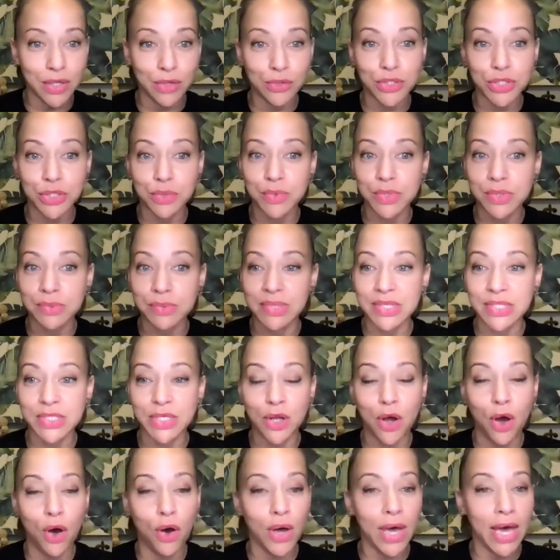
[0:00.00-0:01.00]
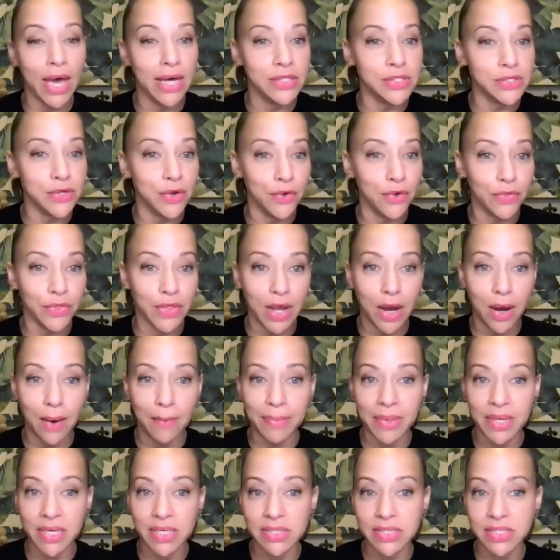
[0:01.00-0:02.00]
she was missing all kinds of her
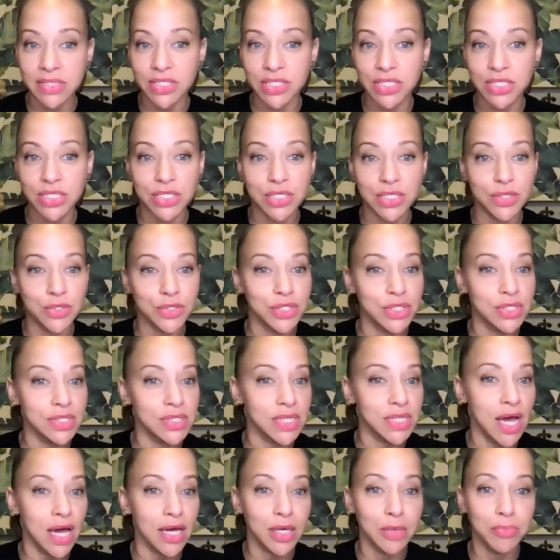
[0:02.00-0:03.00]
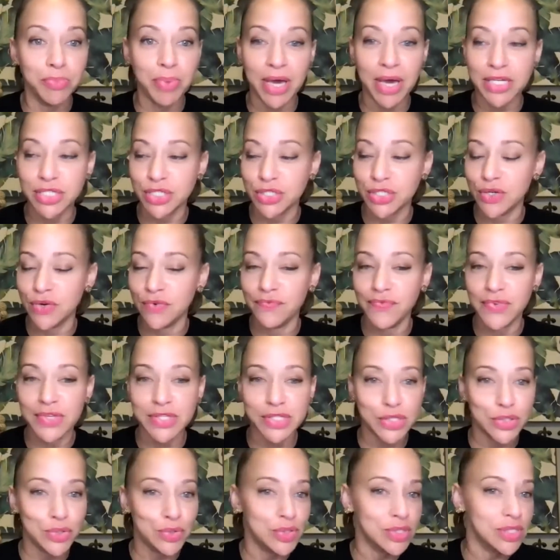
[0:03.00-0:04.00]
therapies because, she's an occupational,
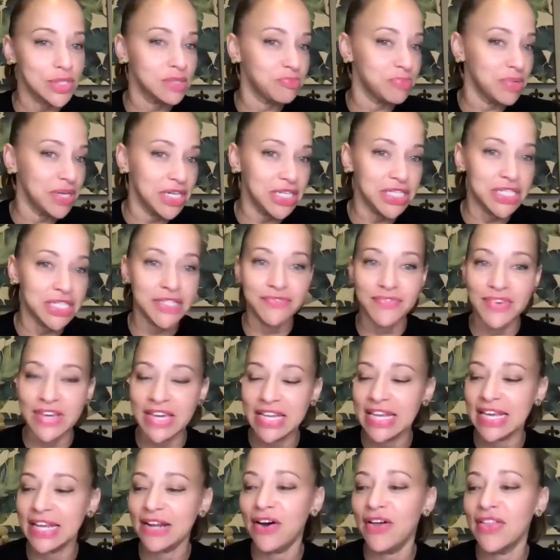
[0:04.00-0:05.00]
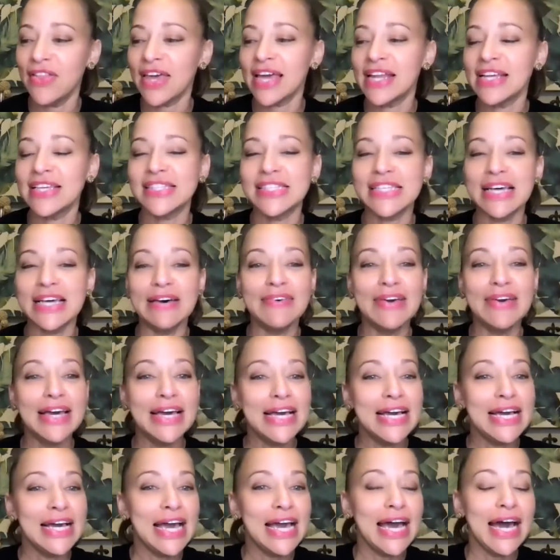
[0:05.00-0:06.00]
physical, speech, feeding, all that kind of stuff.
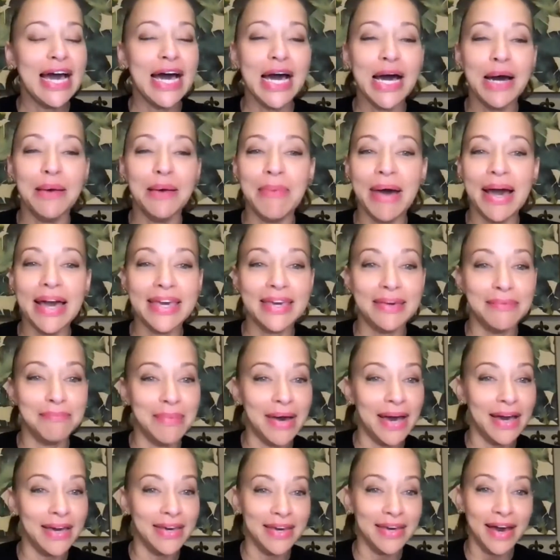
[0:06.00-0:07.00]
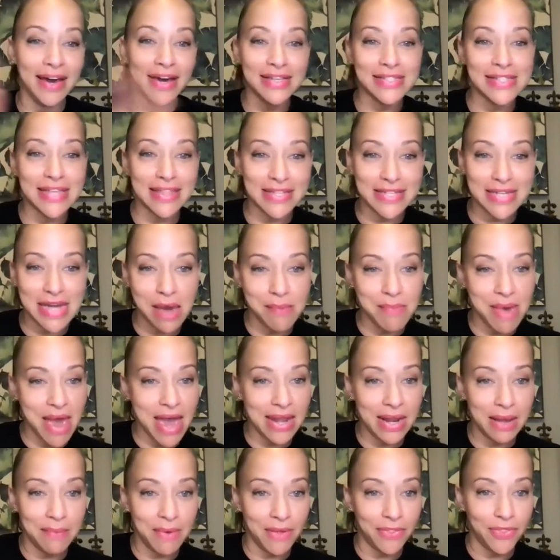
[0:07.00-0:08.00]
My youngest at the time, I
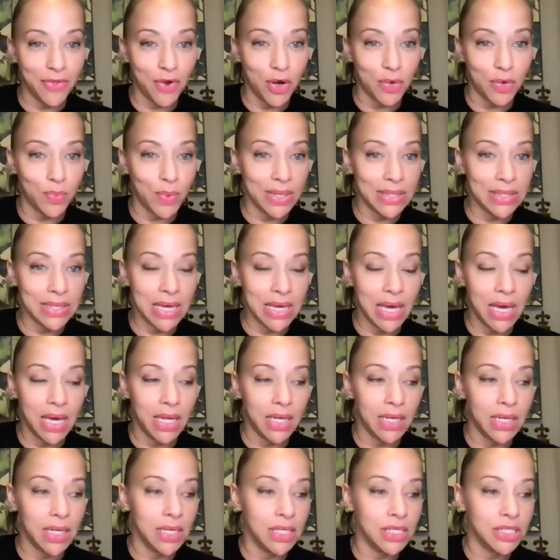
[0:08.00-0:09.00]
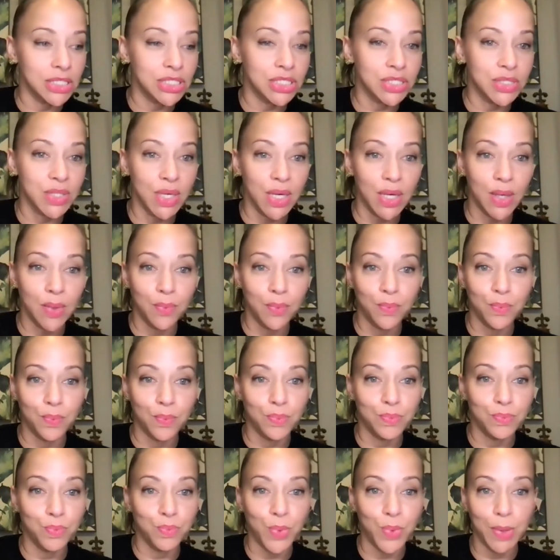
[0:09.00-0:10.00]
hadn't had my 3rd one yet.
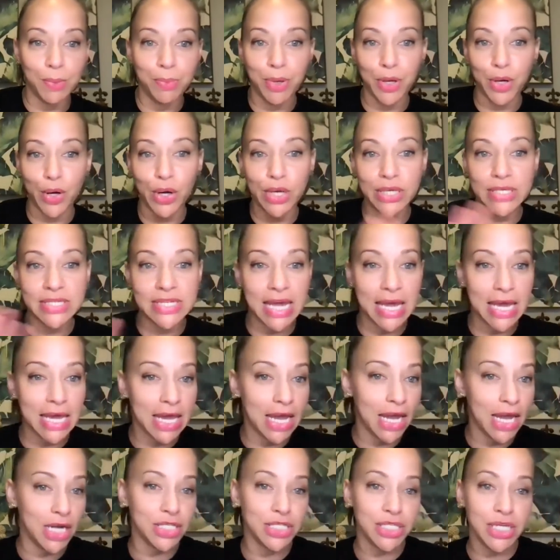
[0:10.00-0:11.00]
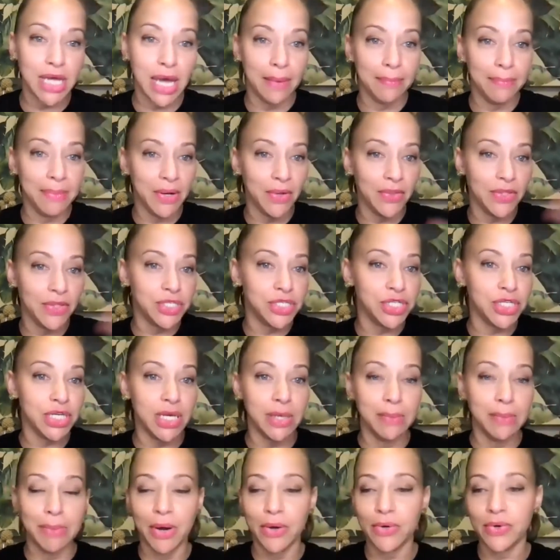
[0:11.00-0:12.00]
We put her in daycare. She got bit on the cheek,
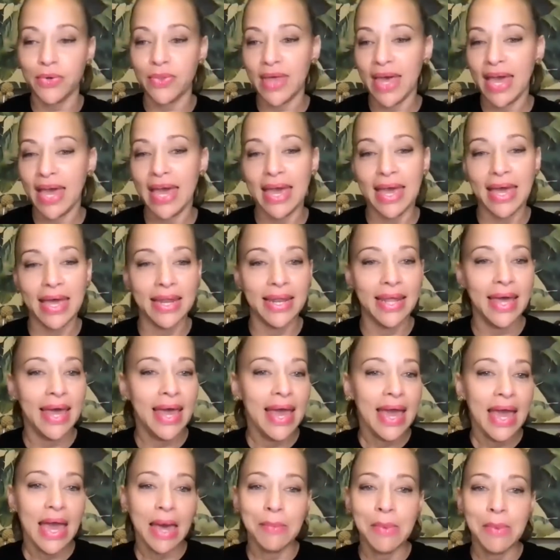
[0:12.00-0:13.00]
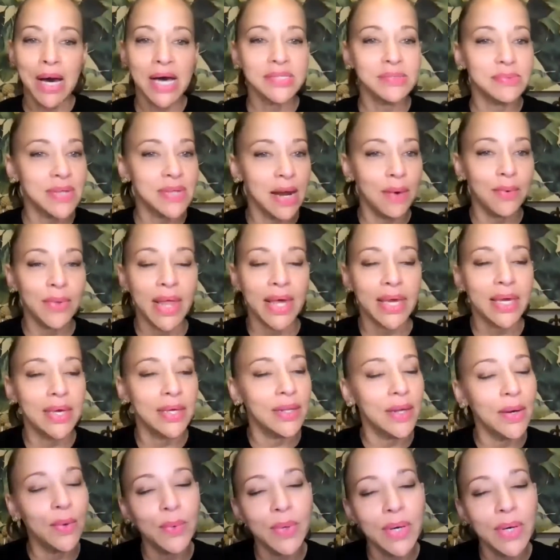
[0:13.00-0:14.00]
burned on the hand. And my husband and I were like, you
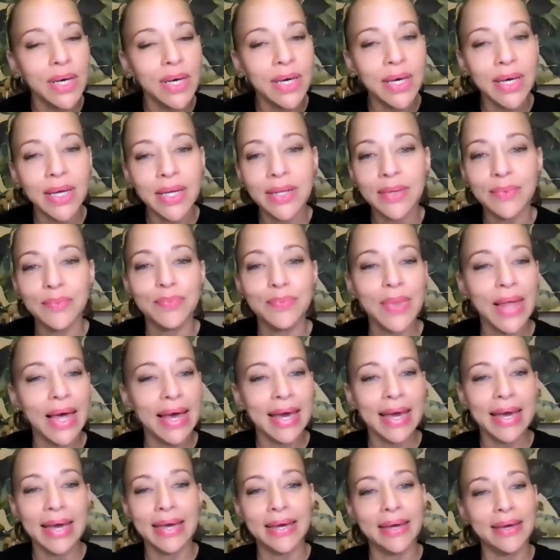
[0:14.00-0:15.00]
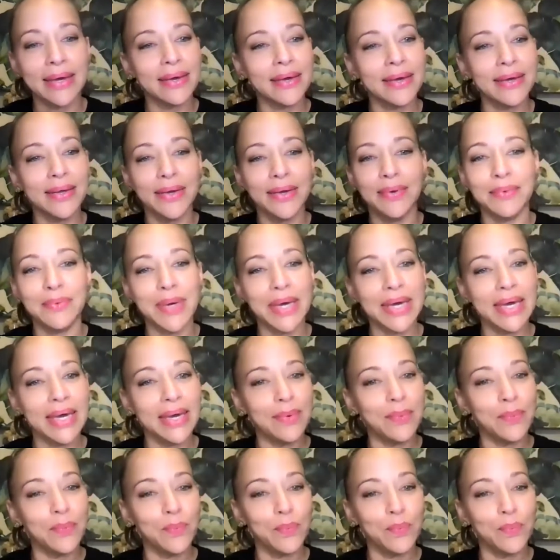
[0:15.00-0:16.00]
know what?
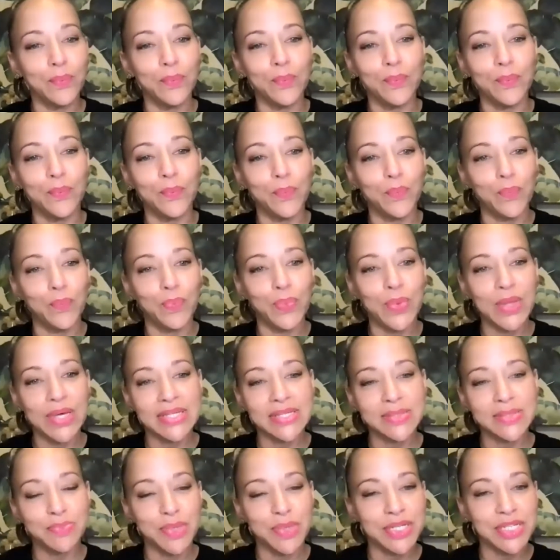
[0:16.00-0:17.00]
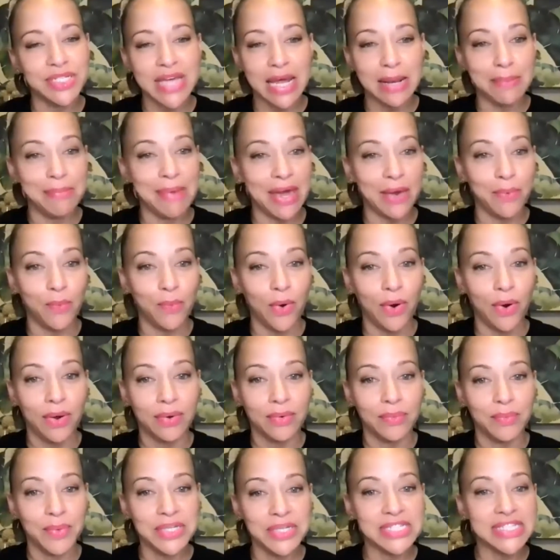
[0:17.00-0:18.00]
We just got to make it work.
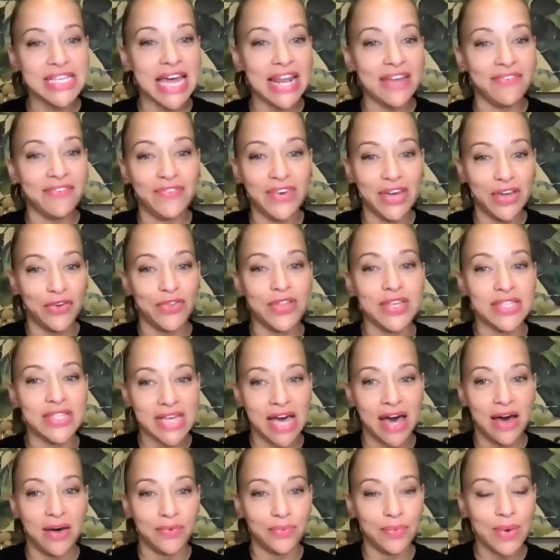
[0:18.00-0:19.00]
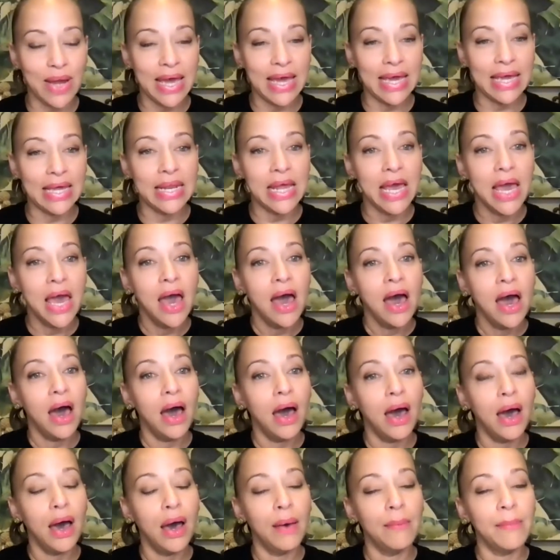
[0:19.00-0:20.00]
We just got to figure this out. Right.
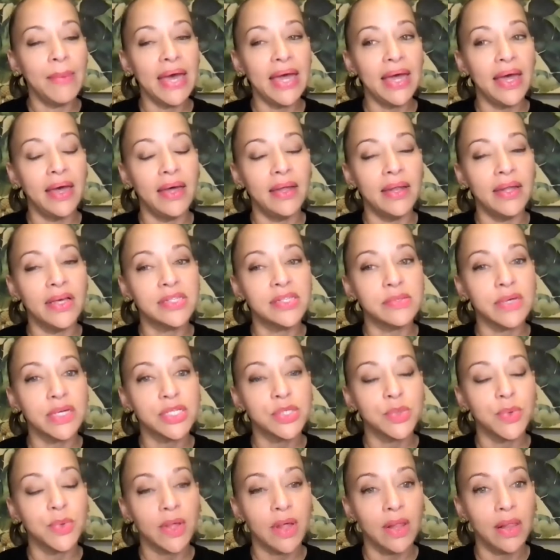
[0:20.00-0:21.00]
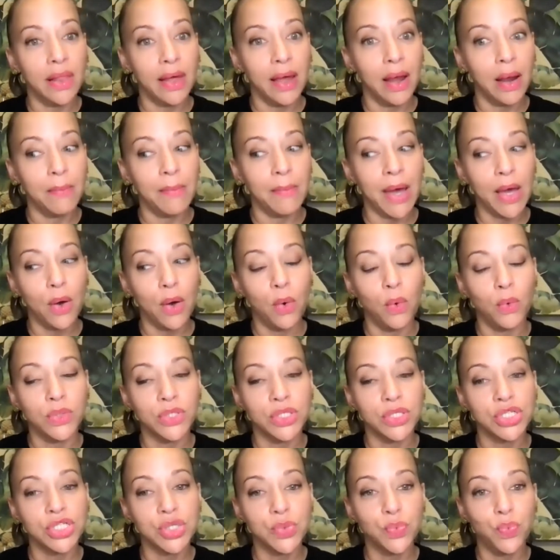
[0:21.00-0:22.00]
And especially with Claire, my
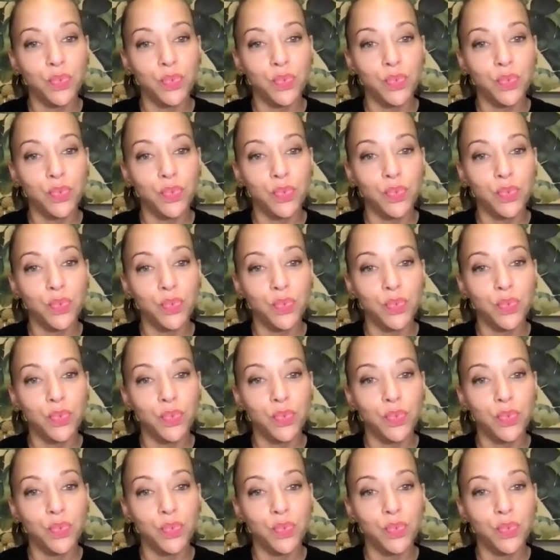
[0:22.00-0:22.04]
oldest,